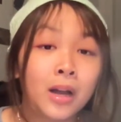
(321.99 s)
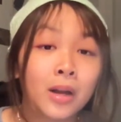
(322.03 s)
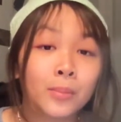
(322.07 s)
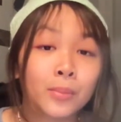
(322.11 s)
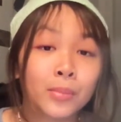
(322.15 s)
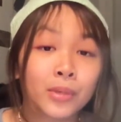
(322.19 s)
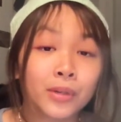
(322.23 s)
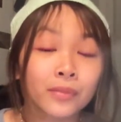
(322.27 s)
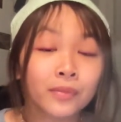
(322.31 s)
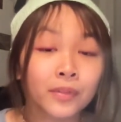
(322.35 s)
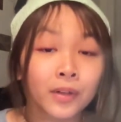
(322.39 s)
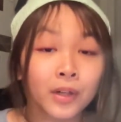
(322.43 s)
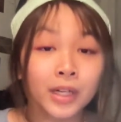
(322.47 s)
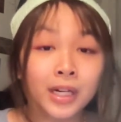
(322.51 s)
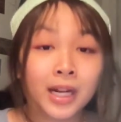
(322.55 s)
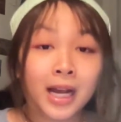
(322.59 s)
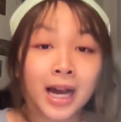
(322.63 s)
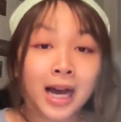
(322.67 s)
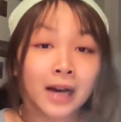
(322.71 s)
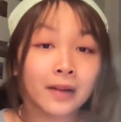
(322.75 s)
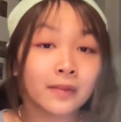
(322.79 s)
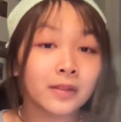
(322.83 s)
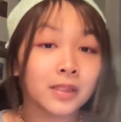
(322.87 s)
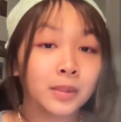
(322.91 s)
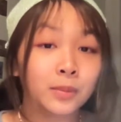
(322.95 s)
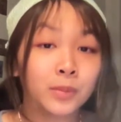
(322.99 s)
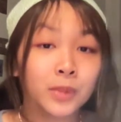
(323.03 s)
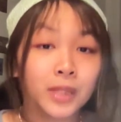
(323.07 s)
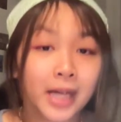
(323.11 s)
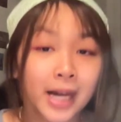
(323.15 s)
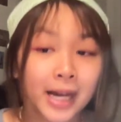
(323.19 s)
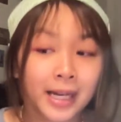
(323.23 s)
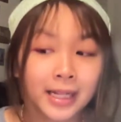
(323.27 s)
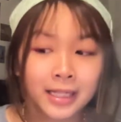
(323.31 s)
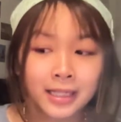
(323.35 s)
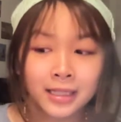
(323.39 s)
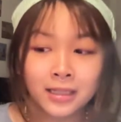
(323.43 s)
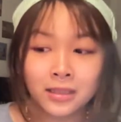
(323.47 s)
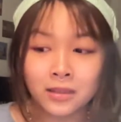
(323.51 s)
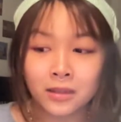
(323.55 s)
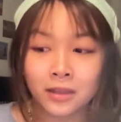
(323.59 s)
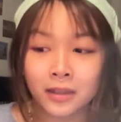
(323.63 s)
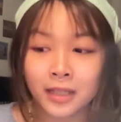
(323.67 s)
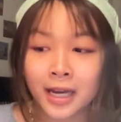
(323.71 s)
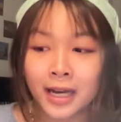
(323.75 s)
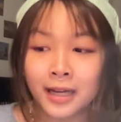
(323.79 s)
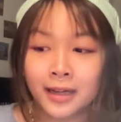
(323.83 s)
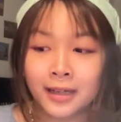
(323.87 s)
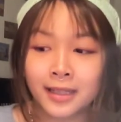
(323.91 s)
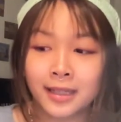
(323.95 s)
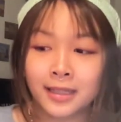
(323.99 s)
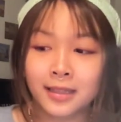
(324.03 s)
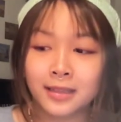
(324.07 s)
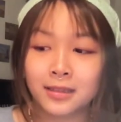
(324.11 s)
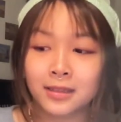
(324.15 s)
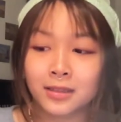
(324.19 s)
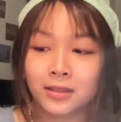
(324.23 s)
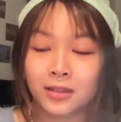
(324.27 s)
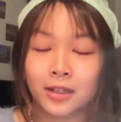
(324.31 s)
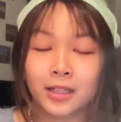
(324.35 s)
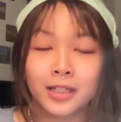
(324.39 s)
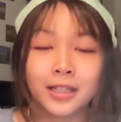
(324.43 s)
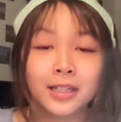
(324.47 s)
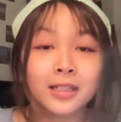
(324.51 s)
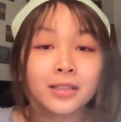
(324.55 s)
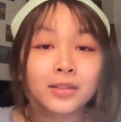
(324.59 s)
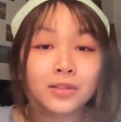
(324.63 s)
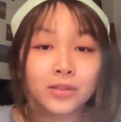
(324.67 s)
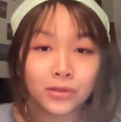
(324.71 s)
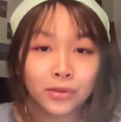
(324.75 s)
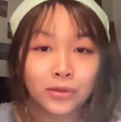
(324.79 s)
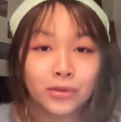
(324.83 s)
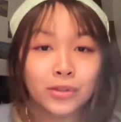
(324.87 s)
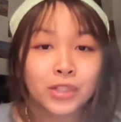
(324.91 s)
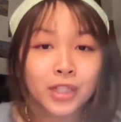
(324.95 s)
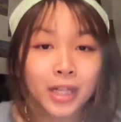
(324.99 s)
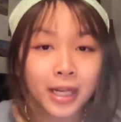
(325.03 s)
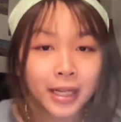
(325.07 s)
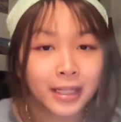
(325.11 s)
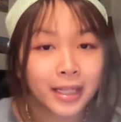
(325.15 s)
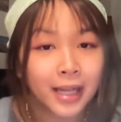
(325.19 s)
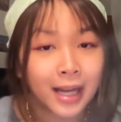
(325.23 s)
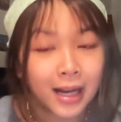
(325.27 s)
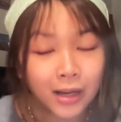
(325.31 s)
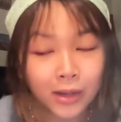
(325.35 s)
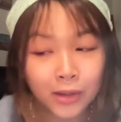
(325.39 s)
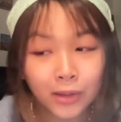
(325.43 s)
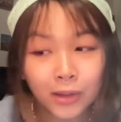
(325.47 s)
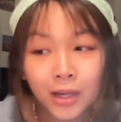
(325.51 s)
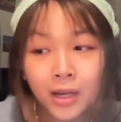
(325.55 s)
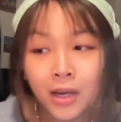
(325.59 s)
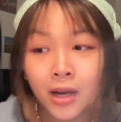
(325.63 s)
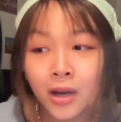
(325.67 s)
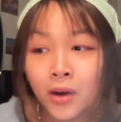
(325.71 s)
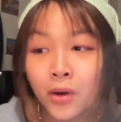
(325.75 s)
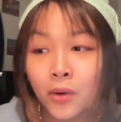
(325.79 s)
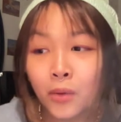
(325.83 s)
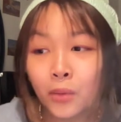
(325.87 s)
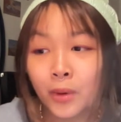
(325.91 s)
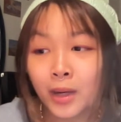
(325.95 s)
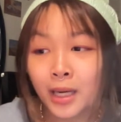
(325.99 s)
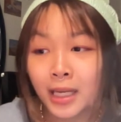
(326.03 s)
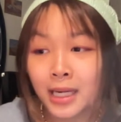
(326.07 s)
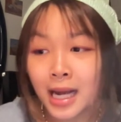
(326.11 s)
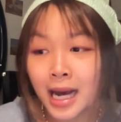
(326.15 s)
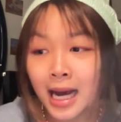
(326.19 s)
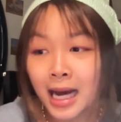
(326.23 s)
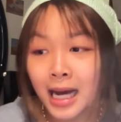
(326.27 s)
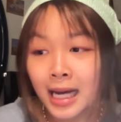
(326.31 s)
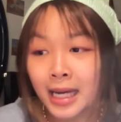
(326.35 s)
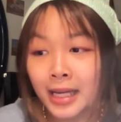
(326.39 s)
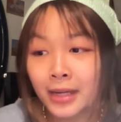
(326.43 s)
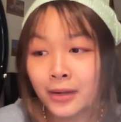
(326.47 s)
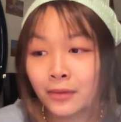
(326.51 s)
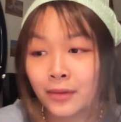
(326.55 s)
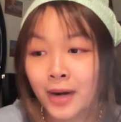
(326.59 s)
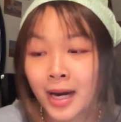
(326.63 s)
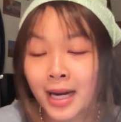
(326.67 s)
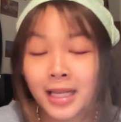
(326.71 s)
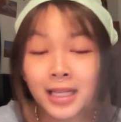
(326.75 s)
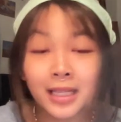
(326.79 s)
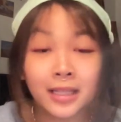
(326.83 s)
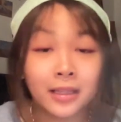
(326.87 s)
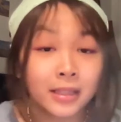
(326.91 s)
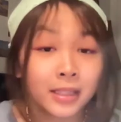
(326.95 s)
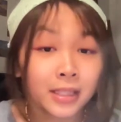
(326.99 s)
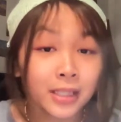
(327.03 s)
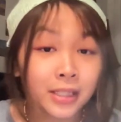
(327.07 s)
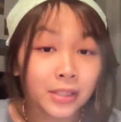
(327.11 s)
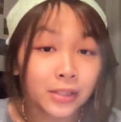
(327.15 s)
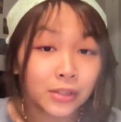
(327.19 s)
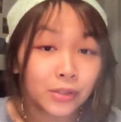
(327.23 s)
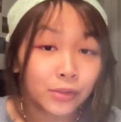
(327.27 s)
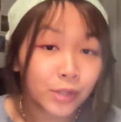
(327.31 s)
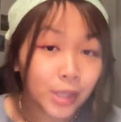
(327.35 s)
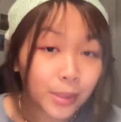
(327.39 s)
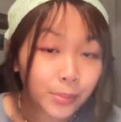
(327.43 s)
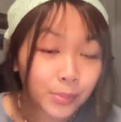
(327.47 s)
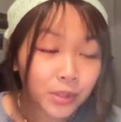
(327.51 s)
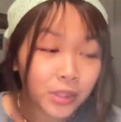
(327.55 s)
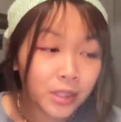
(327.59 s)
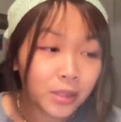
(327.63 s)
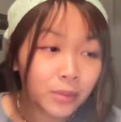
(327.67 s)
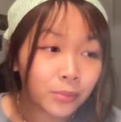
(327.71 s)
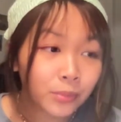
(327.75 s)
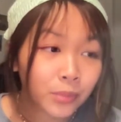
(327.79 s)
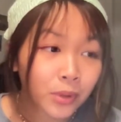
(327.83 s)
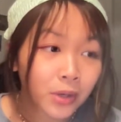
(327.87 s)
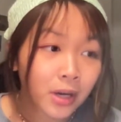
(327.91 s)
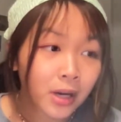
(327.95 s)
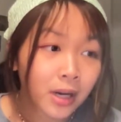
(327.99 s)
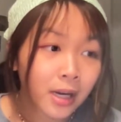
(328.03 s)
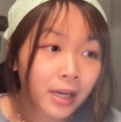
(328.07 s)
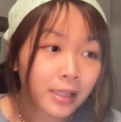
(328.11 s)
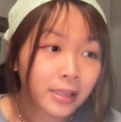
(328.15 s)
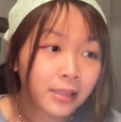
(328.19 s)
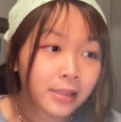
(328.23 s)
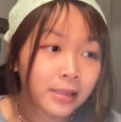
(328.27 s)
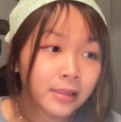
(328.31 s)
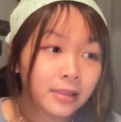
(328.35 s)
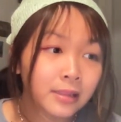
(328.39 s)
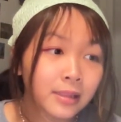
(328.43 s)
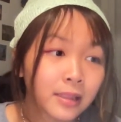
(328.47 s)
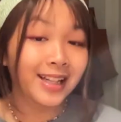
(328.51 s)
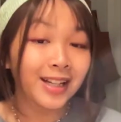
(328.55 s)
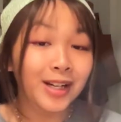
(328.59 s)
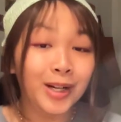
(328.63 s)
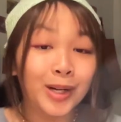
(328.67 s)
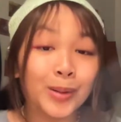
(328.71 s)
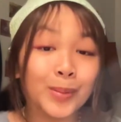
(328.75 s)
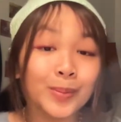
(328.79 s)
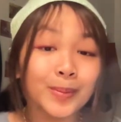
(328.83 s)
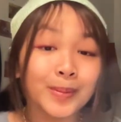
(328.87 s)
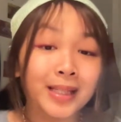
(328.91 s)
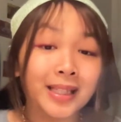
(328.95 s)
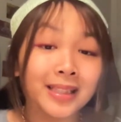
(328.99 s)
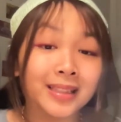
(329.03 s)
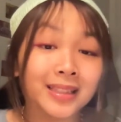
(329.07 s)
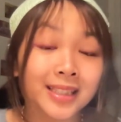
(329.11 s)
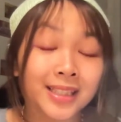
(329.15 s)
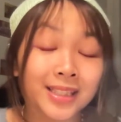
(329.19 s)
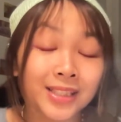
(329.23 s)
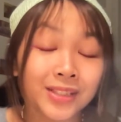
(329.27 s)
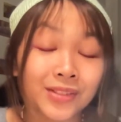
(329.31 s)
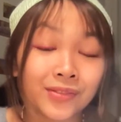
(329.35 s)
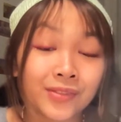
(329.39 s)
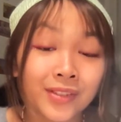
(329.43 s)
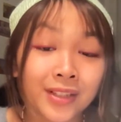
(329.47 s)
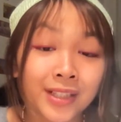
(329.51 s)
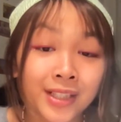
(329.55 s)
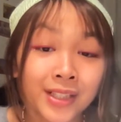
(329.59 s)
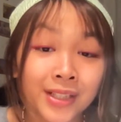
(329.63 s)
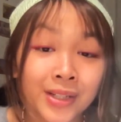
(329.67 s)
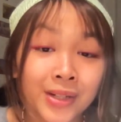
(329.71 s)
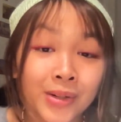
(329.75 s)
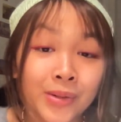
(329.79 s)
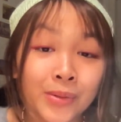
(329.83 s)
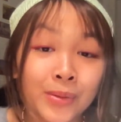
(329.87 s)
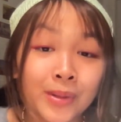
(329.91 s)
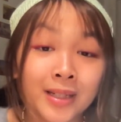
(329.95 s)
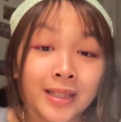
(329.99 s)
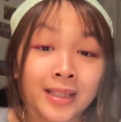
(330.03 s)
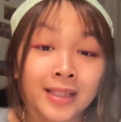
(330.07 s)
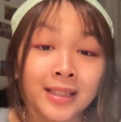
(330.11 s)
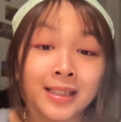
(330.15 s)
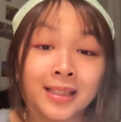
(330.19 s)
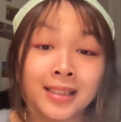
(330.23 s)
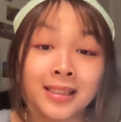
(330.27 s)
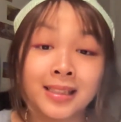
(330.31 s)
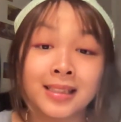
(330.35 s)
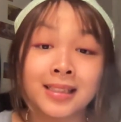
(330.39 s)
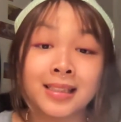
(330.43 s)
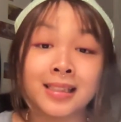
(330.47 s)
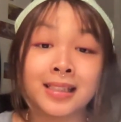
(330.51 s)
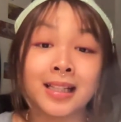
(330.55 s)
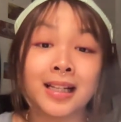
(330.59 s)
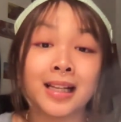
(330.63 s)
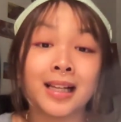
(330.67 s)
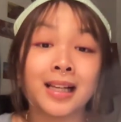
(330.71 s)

prefer to have some guidance on how to get started, do check out what I write in the description box. I hope that this video was